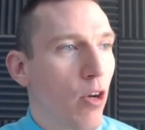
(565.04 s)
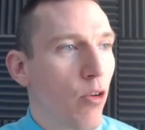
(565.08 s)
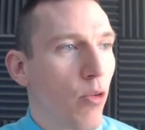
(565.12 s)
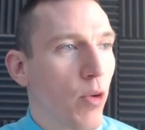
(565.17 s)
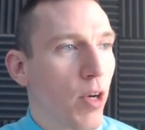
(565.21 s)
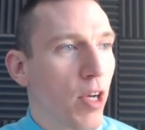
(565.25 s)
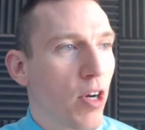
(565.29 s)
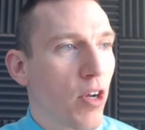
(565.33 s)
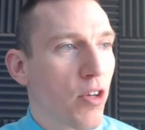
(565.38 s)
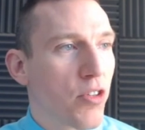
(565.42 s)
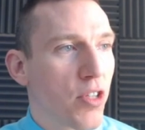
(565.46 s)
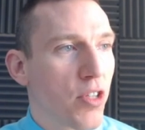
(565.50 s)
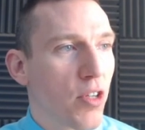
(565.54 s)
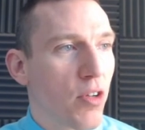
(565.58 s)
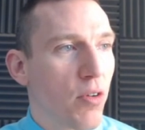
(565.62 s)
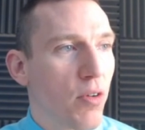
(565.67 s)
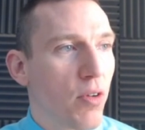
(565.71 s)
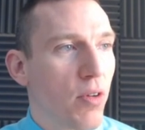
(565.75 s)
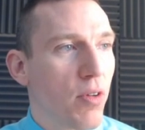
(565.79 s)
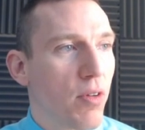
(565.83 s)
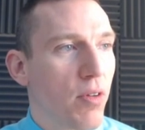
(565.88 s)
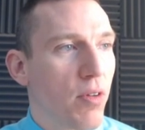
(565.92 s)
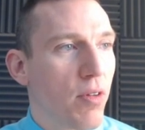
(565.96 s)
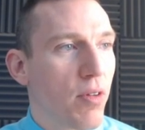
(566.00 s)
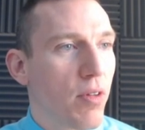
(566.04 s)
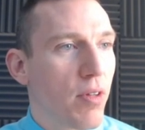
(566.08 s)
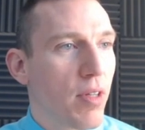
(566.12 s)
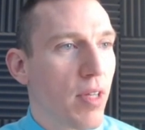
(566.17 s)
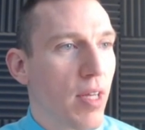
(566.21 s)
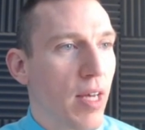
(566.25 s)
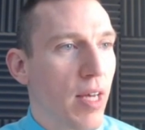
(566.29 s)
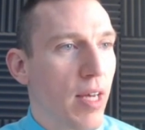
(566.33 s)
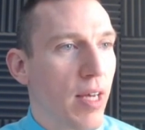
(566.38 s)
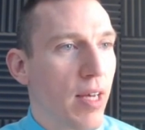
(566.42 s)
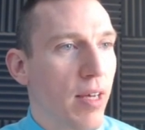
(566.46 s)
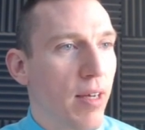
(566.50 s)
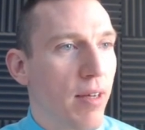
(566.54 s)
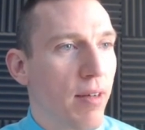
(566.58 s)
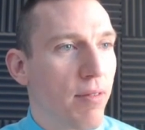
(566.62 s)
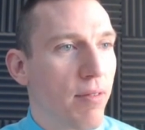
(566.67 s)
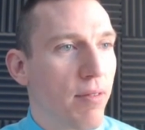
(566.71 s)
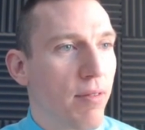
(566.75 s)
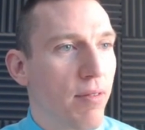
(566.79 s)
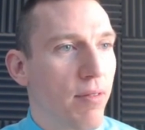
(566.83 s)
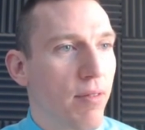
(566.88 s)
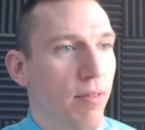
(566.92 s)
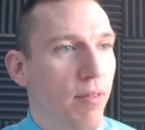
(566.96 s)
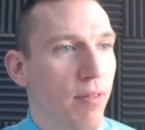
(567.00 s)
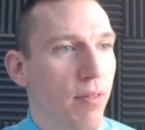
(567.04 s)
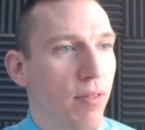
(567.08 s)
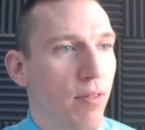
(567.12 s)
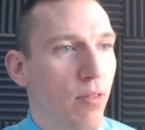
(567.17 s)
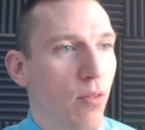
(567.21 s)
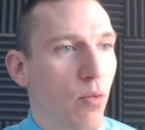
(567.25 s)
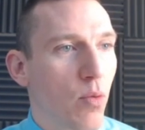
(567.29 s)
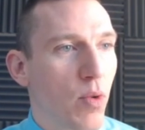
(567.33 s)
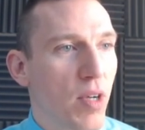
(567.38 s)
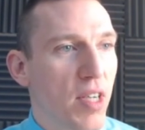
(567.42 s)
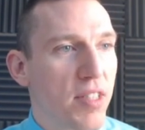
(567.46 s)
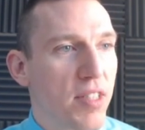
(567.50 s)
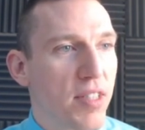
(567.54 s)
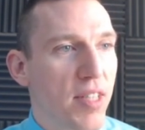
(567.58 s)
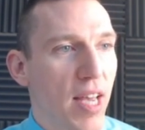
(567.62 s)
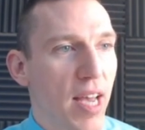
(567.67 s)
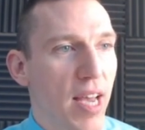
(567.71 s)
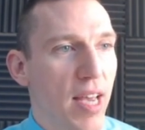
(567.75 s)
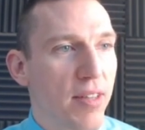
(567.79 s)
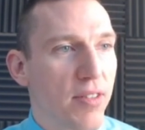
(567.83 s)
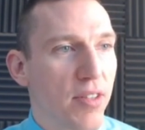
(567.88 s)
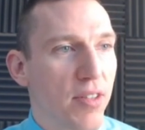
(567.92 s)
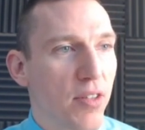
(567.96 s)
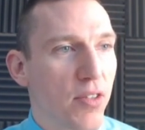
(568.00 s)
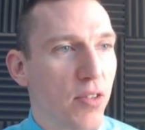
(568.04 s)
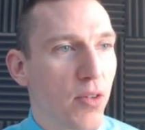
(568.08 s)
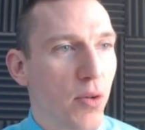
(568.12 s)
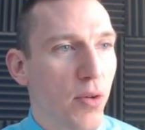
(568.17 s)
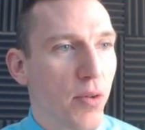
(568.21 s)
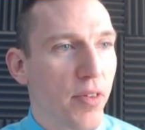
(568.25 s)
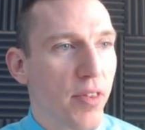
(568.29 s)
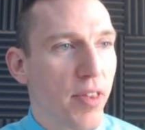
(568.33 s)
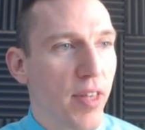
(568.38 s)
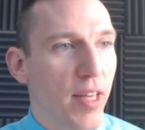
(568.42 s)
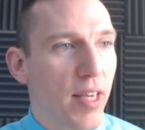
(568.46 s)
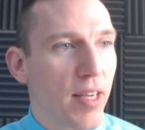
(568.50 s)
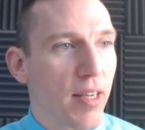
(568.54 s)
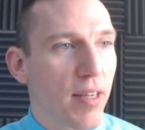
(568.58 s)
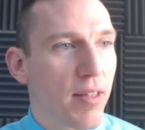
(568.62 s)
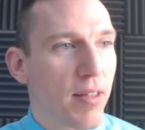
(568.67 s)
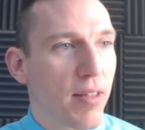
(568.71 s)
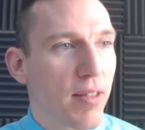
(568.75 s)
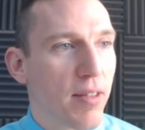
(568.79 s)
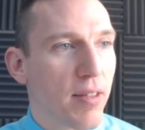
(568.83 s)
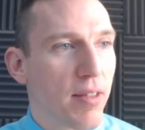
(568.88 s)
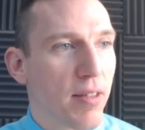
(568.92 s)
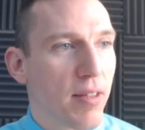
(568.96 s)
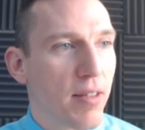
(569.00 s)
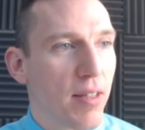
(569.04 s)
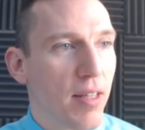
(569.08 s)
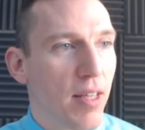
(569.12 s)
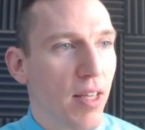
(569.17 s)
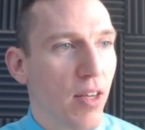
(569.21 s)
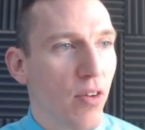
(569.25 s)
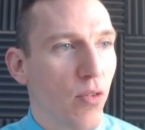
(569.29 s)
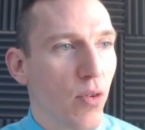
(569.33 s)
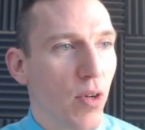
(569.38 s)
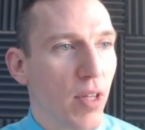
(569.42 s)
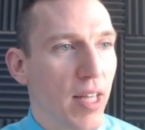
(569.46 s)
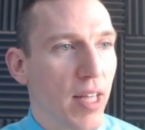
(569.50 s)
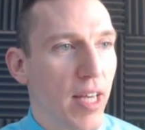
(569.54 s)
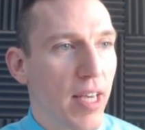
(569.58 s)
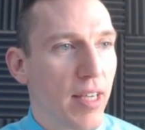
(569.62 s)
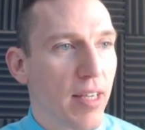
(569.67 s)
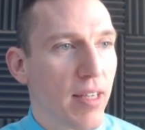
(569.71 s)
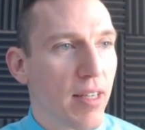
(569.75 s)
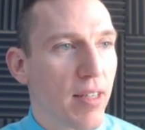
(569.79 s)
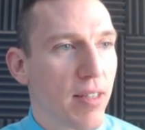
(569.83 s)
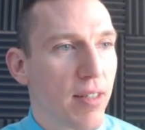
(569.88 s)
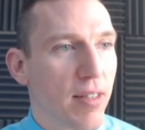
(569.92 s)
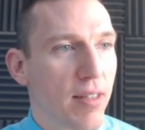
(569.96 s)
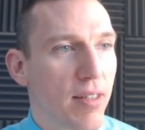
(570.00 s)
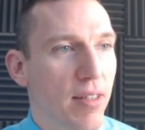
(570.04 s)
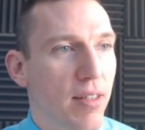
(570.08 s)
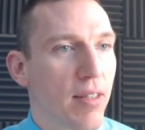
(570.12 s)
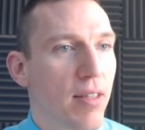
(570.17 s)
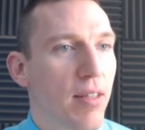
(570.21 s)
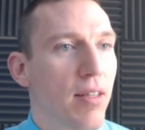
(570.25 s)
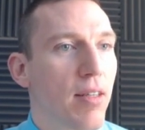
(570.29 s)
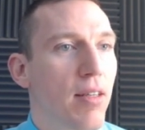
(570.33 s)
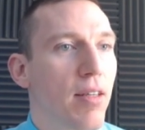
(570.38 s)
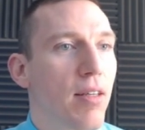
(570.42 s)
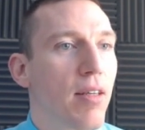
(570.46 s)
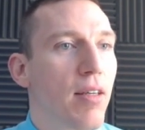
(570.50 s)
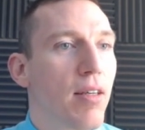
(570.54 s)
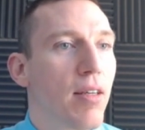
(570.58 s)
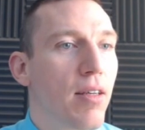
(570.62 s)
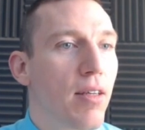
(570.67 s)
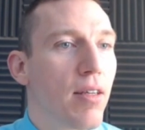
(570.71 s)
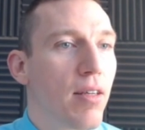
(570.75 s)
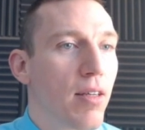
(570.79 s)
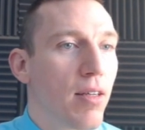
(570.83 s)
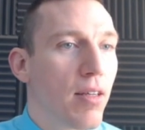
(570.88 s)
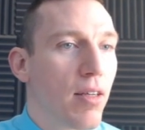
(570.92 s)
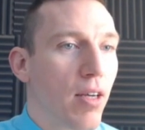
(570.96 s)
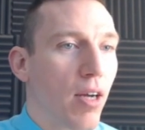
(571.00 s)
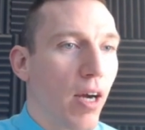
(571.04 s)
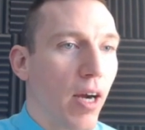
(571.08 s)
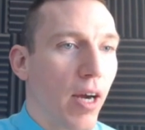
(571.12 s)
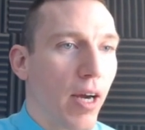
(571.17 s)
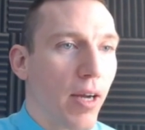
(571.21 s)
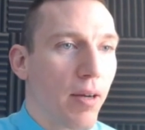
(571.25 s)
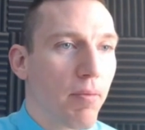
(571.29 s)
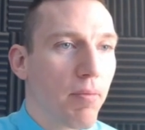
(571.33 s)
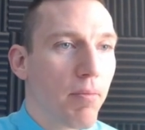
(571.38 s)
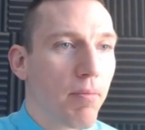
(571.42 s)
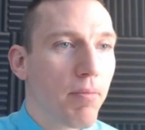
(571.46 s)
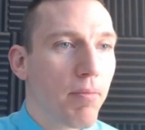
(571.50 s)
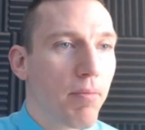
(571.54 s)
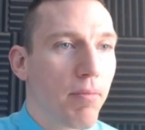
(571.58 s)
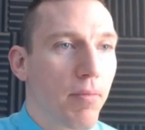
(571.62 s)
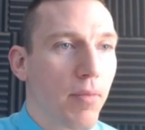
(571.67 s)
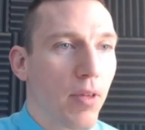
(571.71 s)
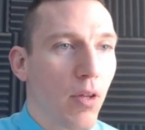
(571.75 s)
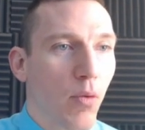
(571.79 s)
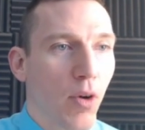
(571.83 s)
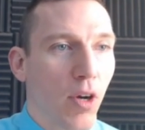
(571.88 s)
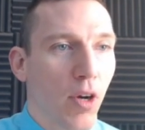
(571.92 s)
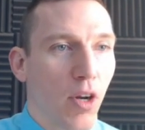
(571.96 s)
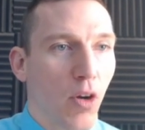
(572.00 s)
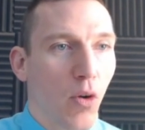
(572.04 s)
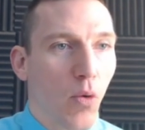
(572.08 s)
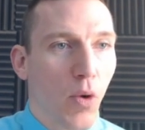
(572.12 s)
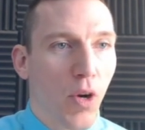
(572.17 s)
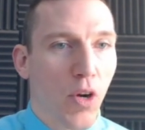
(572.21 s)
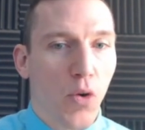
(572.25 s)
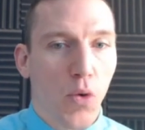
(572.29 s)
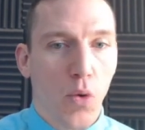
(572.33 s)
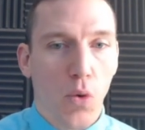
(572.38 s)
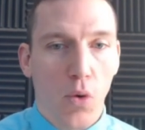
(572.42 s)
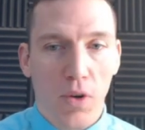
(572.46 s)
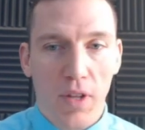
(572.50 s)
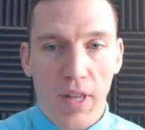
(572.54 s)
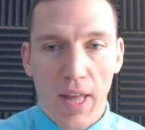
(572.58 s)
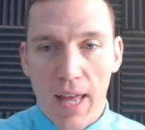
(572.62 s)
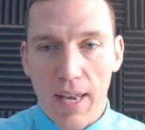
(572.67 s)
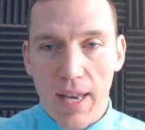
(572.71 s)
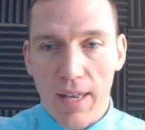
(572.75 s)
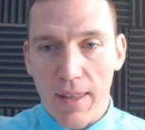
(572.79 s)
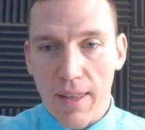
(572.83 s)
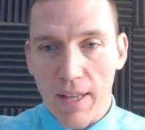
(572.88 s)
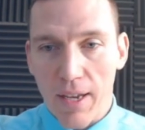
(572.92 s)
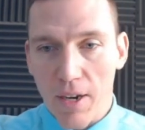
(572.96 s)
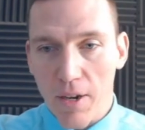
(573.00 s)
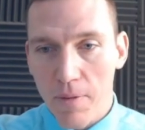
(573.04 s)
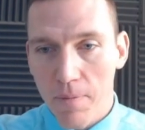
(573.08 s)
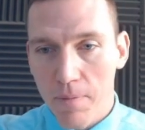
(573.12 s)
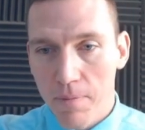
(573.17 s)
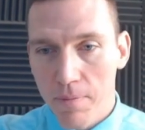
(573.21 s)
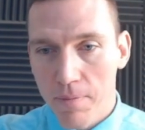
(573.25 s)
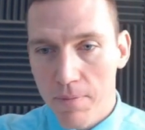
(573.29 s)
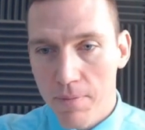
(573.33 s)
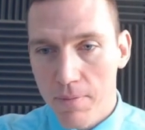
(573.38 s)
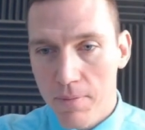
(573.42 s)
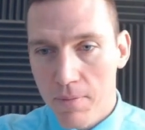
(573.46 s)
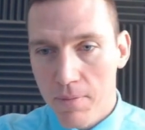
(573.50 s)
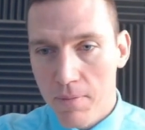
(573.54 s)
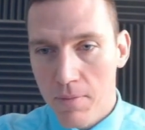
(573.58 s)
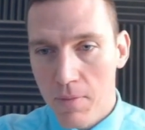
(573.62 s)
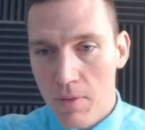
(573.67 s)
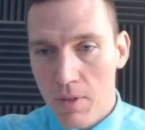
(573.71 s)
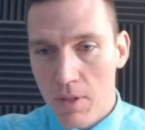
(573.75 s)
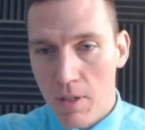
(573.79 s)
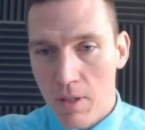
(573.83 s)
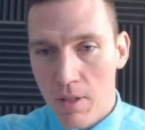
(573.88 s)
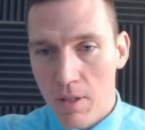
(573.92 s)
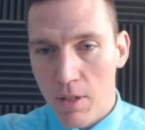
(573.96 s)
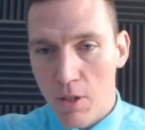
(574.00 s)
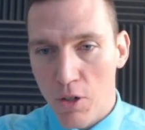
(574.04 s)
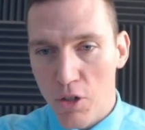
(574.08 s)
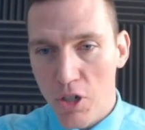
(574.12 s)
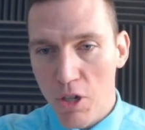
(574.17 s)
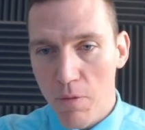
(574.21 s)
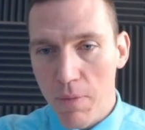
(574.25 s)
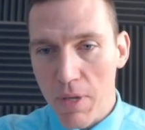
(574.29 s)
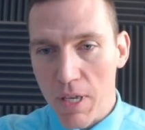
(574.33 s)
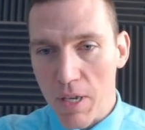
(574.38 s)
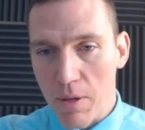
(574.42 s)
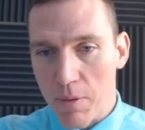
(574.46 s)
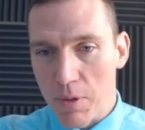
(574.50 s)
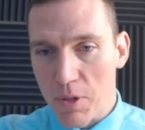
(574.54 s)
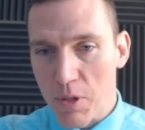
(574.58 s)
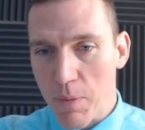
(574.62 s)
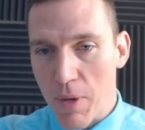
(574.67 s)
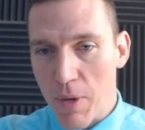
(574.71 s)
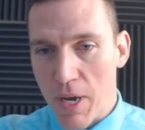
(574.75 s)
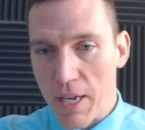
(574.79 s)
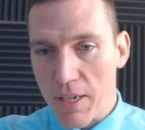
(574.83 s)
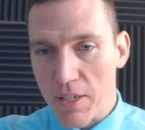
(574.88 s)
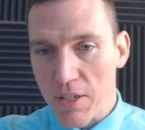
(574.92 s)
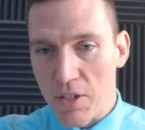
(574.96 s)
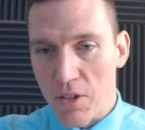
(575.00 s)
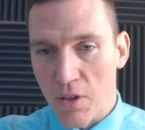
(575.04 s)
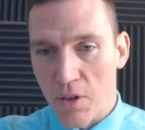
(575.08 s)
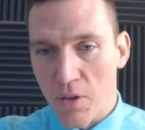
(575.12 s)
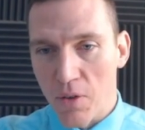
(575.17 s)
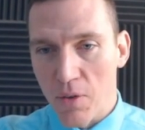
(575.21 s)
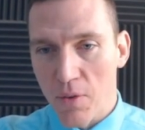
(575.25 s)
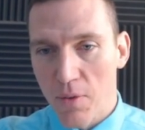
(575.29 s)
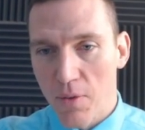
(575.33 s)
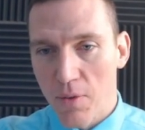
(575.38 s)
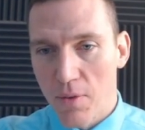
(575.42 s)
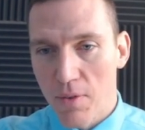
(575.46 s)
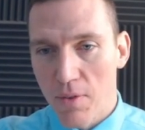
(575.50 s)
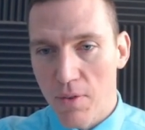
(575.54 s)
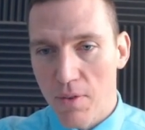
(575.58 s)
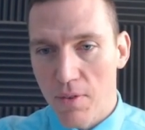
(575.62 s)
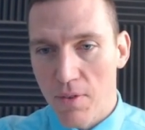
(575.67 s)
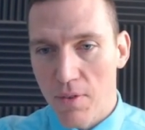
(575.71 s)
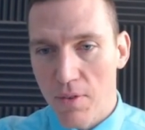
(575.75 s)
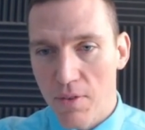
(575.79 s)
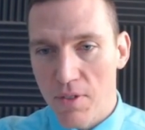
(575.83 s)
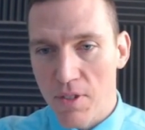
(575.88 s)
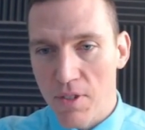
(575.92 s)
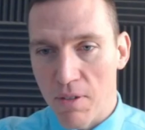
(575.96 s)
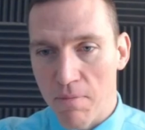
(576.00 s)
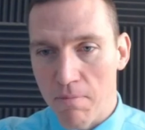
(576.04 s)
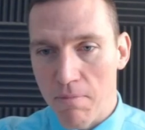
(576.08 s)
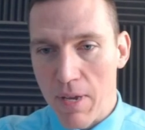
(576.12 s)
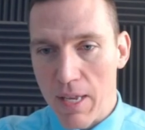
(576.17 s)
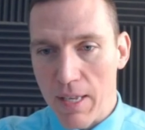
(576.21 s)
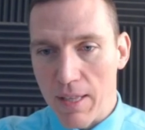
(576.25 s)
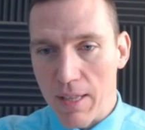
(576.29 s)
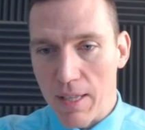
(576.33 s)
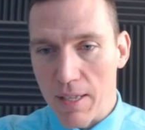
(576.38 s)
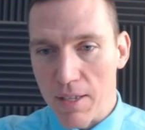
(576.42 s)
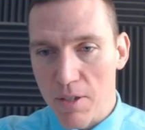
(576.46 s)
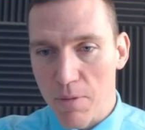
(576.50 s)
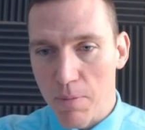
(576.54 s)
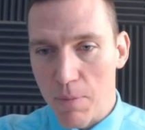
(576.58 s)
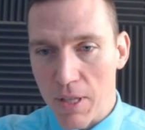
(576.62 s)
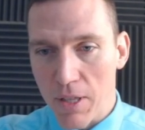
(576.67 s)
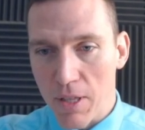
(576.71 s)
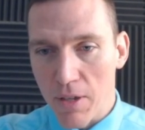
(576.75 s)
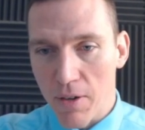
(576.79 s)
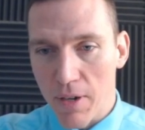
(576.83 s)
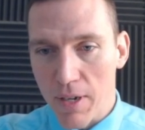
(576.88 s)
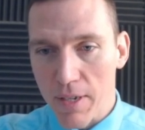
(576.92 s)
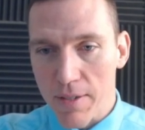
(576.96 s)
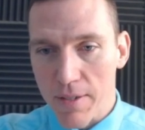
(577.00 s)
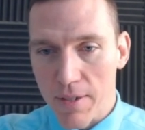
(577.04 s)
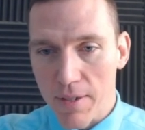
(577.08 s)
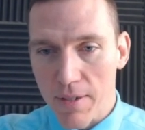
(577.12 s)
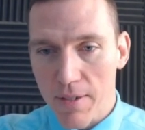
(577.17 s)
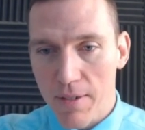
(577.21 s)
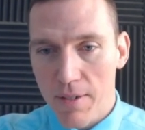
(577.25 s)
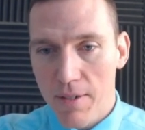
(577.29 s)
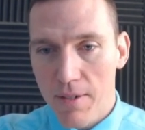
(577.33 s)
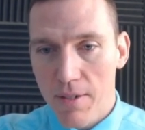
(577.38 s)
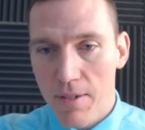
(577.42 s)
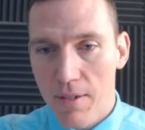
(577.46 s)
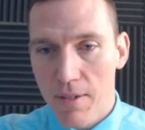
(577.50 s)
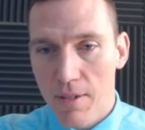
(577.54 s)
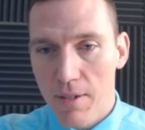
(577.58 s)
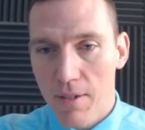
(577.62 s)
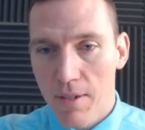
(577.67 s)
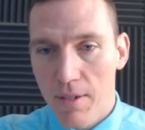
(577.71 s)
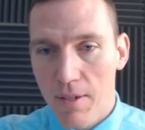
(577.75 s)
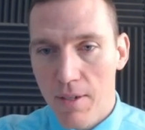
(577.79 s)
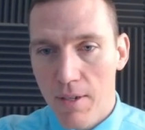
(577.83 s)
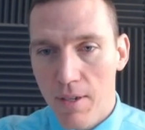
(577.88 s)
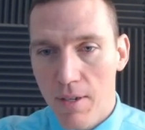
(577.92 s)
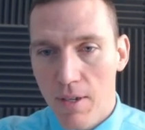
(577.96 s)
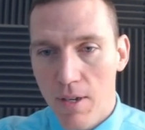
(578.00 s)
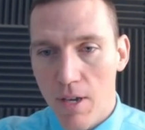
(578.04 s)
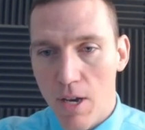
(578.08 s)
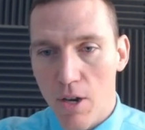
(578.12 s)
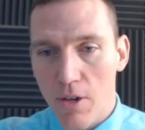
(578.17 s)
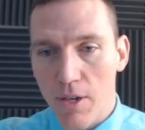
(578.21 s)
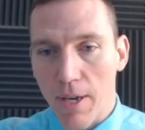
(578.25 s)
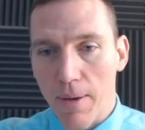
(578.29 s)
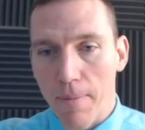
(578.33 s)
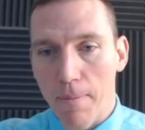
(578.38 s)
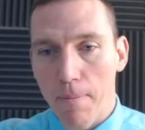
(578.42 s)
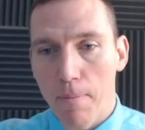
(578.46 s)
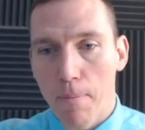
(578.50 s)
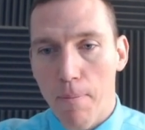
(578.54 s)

We can also uh, resize this whole thing if we like. All right, and we're gonna record that there. There should be a spot to submit this, but there isn't. Okay.